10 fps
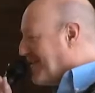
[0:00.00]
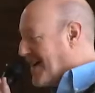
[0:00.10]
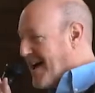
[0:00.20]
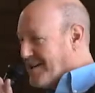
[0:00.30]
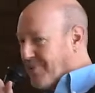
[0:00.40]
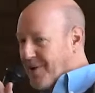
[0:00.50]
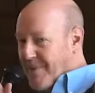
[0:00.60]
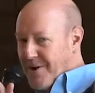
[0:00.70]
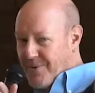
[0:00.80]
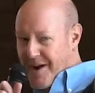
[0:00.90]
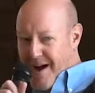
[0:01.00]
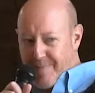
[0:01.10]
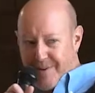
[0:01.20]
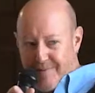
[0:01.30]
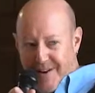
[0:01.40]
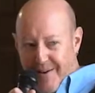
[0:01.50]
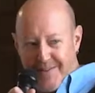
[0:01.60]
I think I had to print my own copy of it.